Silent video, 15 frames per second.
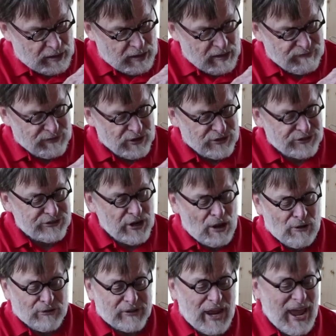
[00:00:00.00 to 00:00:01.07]
If you
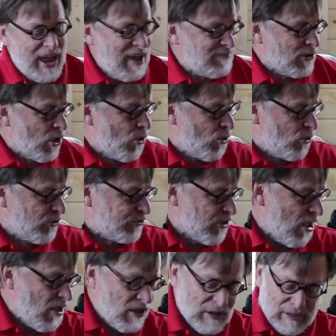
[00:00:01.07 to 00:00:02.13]
don't have a hole
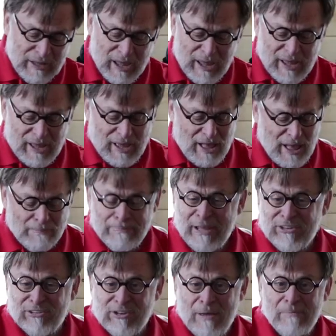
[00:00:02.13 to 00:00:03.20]
saw, I'll
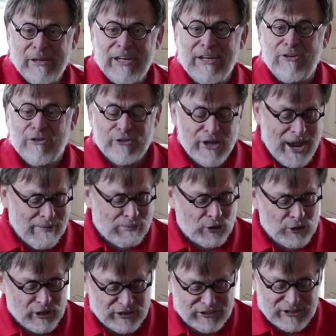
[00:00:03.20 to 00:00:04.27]
bet somebody in your
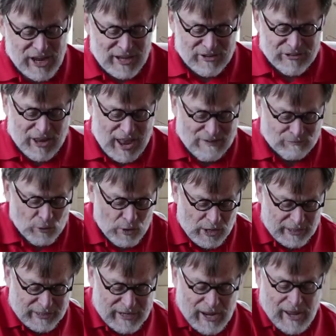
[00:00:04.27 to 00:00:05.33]
neighborhood does have
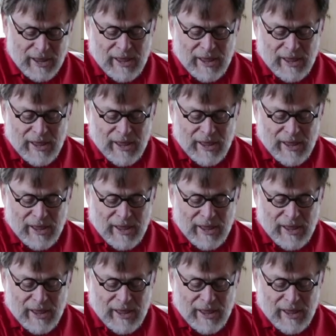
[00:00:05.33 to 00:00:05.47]
one.